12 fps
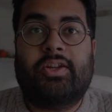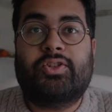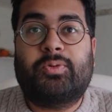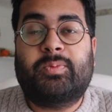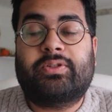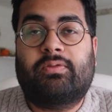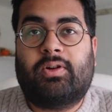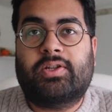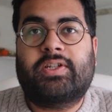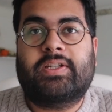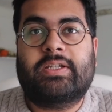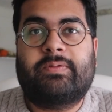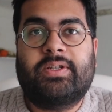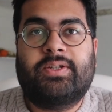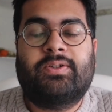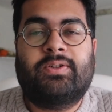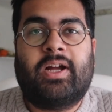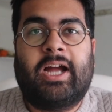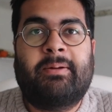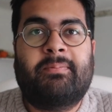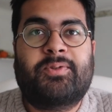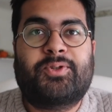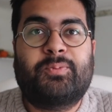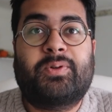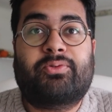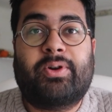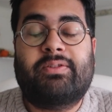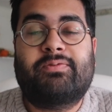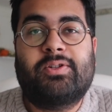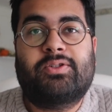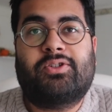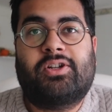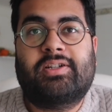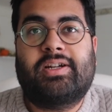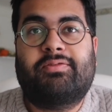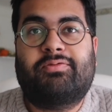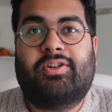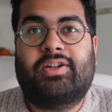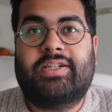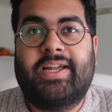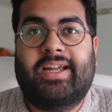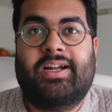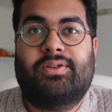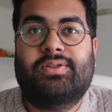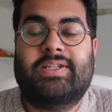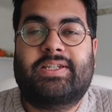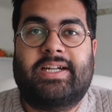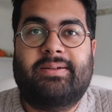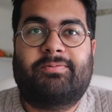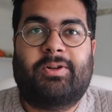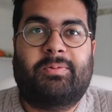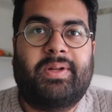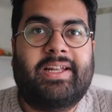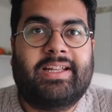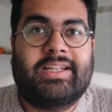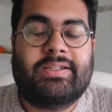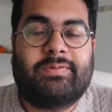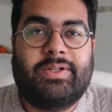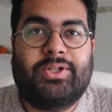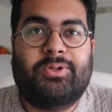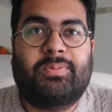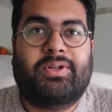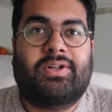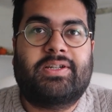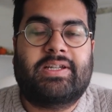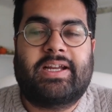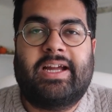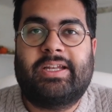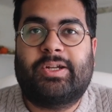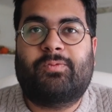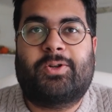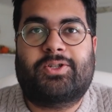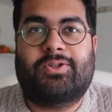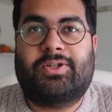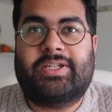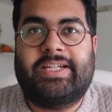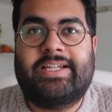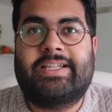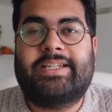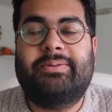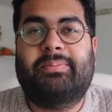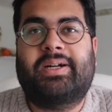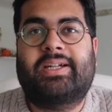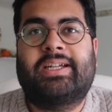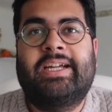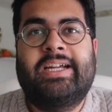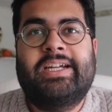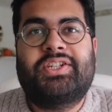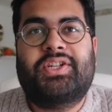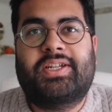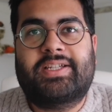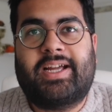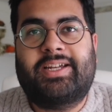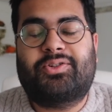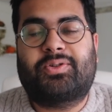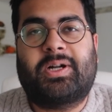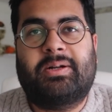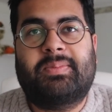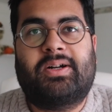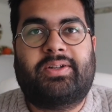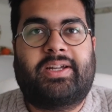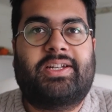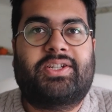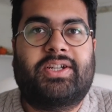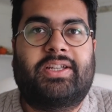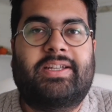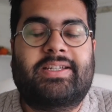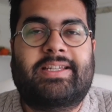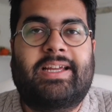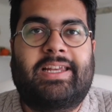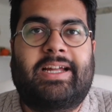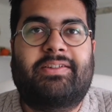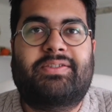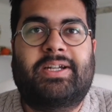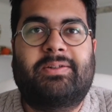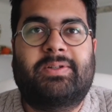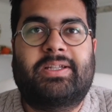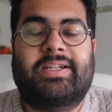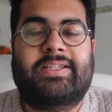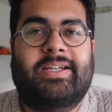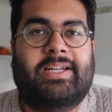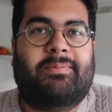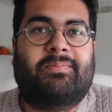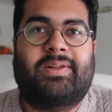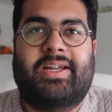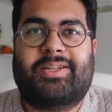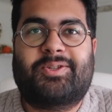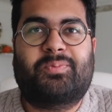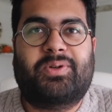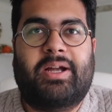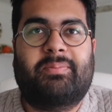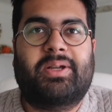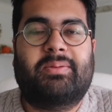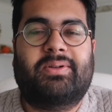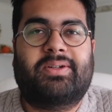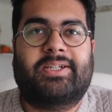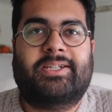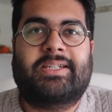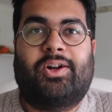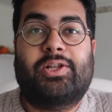Thank you so much for watching this video. I am super grateful to Olga for taking out the time for making this video, because again, it was not easy, but she decided to come out and share this lifestyle with us, and I'm like super happy about it.